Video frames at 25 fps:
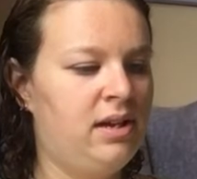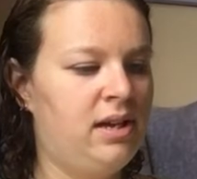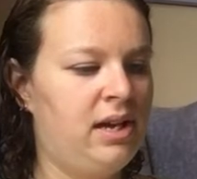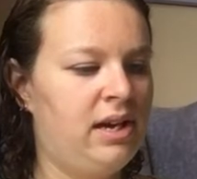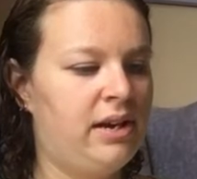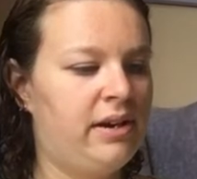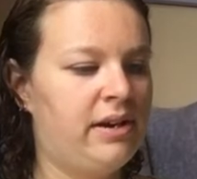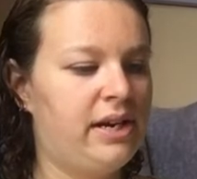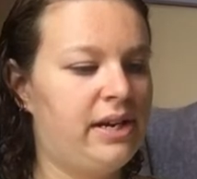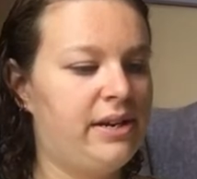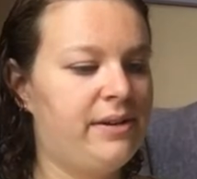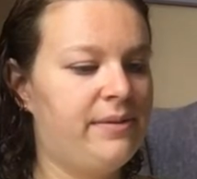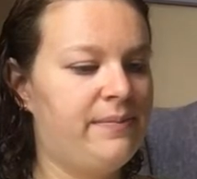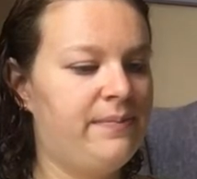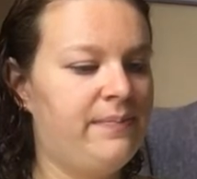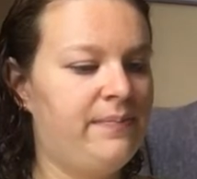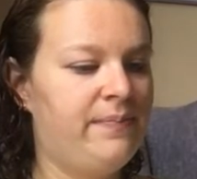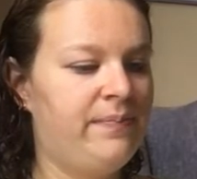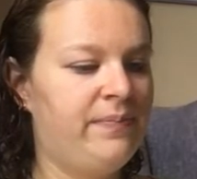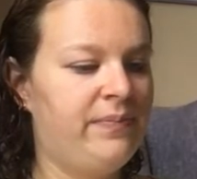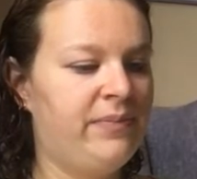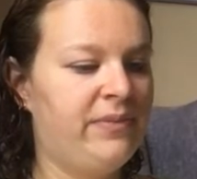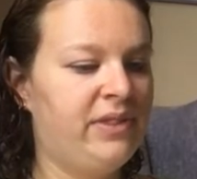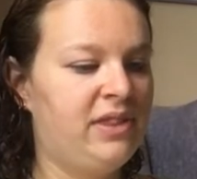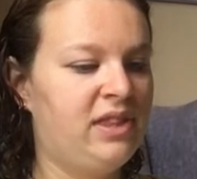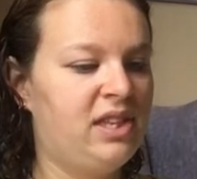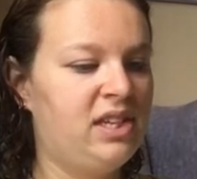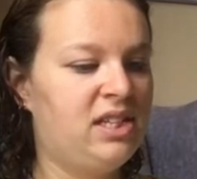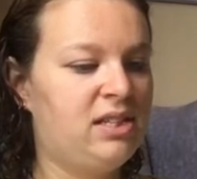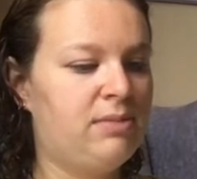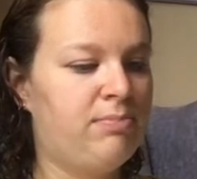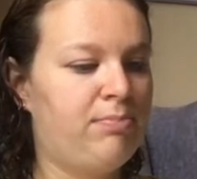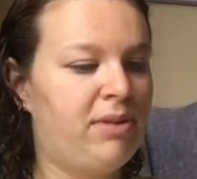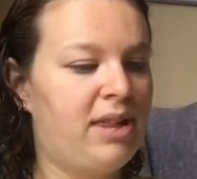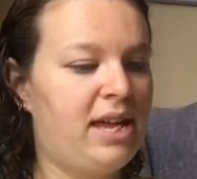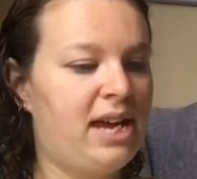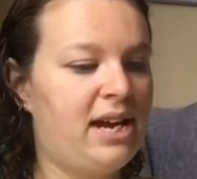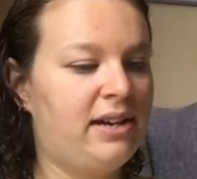Harry, this
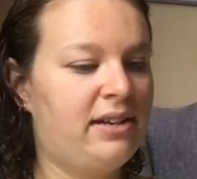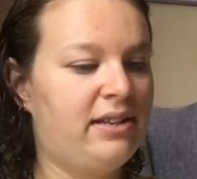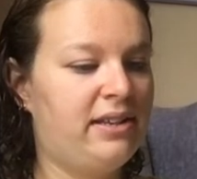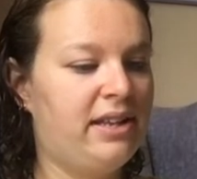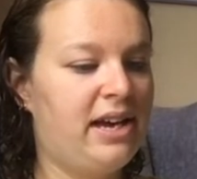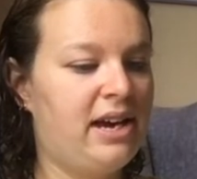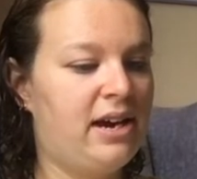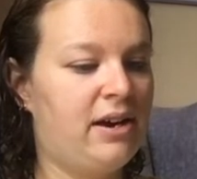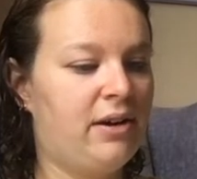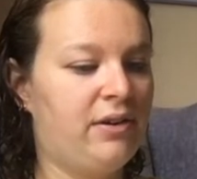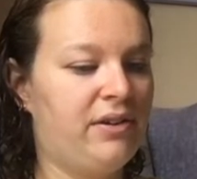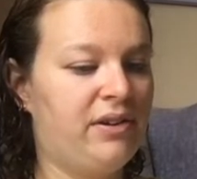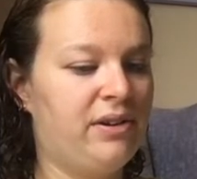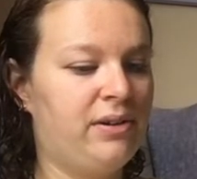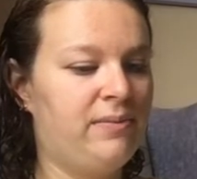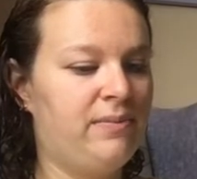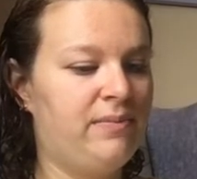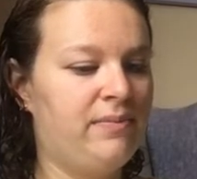black cloud,